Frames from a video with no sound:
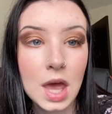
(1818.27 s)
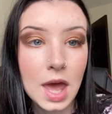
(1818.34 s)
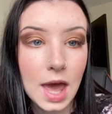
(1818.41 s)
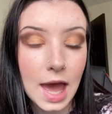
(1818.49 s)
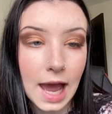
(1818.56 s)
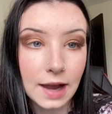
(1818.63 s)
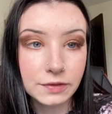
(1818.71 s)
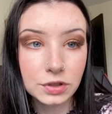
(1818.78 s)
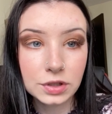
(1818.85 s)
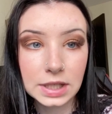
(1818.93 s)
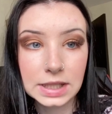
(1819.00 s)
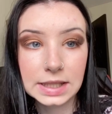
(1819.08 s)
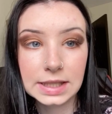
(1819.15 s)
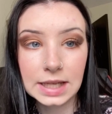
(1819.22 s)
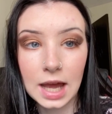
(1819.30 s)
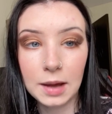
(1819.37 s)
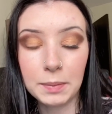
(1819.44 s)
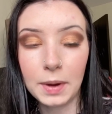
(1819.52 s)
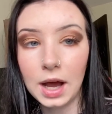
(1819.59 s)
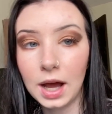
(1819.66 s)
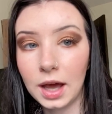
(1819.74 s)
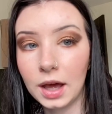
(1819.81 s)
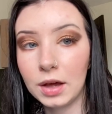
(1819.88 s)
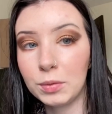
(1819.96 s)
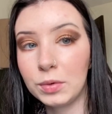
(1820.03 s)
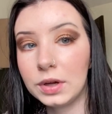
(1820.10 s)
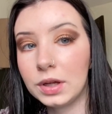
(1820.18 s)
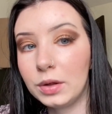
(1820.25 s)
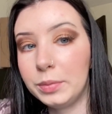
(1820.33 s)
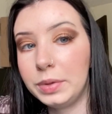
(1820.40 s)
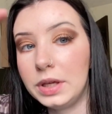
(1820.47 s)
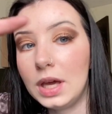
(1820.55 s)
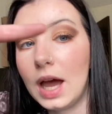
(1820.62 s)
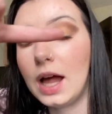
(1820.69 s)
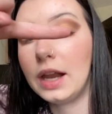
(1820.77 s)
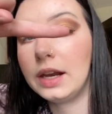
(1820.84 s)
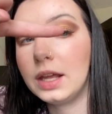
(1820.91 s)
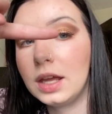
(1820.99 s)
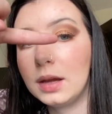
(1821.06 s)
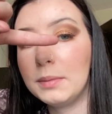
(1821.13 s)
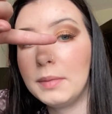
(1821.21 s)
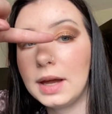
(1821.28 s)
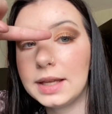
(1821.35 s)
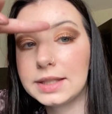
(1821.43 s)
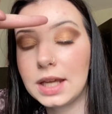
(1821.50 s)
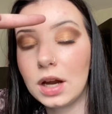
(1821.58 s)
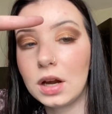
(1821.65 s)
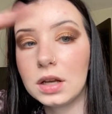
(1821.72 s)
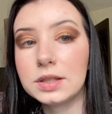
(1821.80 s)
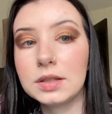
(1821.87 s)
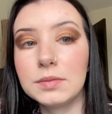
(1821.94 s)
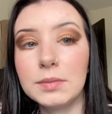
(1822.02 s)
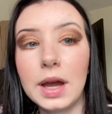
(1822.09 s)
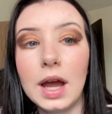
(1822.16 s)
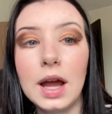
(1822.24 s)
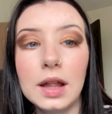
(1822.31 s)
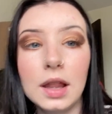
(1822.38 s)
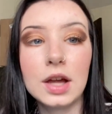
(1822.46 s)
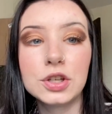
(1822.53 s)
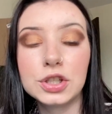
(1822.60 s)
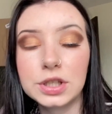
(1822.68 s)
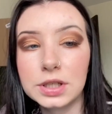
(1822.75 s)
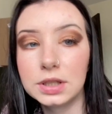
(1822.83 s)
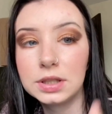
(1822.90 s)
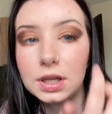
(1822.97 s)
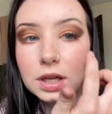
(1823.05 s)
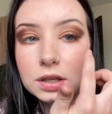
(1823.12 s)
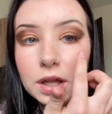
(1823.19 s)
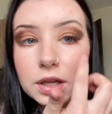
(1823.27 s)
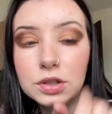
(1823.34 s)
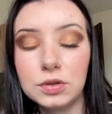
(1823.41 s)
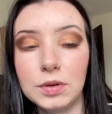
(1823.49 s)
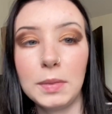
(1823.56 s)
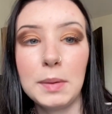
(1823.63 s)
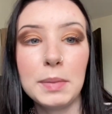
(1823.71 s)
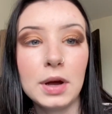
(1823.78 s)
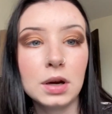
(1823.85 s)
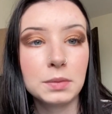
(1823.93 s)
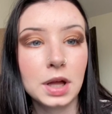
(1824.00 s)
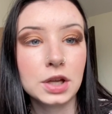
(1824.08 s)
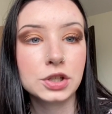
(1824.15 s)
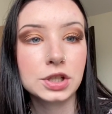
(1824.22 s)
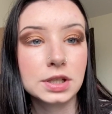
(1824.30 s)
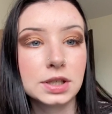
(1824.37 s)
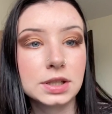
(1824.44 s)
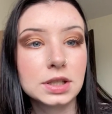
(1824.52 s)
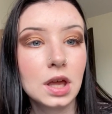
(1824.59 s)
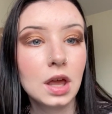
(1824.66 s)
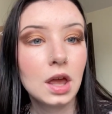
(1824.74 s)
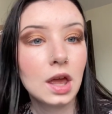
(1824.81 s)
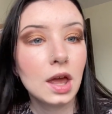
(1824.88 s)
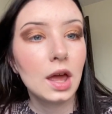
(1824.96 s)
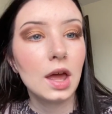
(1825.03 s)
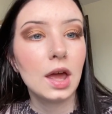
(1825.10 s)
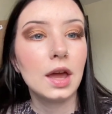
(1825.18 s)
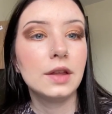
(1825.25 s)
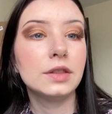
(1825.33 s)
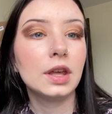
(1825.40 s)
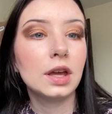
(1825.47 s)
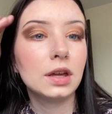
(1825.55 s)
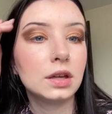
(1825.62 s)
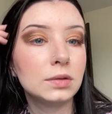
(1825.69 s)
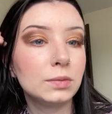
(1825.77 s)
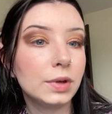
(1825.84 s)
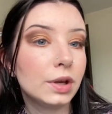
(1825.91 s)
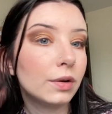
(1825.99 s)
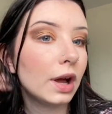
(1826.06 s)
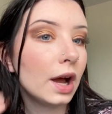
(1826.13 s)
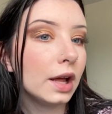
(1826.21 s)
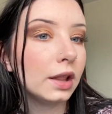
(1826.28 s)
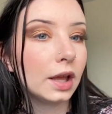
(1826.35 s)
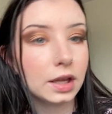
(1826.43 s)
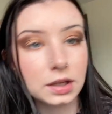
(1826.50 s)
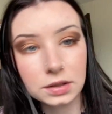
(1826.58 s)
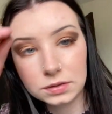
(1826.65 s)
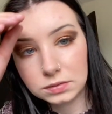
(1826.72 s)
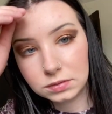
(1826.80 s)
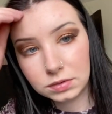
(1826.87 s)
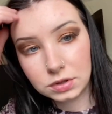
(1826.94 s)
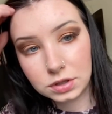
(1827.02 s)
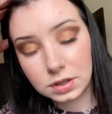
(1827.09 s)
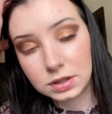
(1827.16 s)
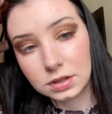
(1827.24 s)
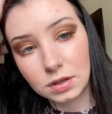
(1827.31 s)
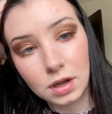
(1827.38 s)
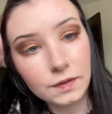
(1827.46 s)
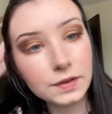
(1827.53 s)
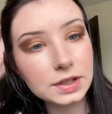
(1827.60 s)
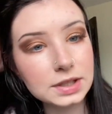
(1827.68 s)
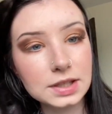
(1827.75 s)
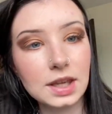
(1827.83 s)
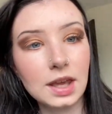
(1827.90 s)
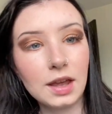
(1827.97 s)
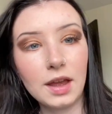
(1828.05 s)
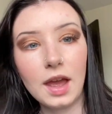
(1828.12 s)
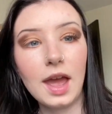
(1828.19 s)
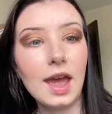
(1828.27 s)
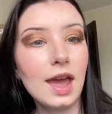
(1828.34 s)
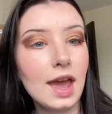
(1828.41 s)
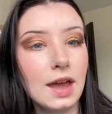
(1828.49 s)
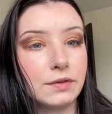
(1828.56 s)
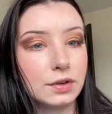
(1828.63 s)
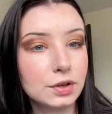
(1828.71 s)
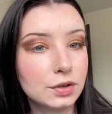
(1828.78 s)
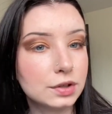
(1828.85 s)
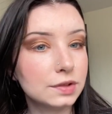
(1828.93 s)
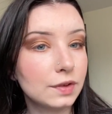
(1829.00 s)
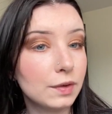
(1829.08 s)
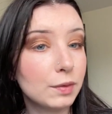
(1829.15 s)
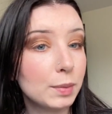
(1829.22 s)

After this step, I will be adding mascara to my eyelashes and like doing my bottom lashes. And then we go to highlight, which is obviously every girl's favorite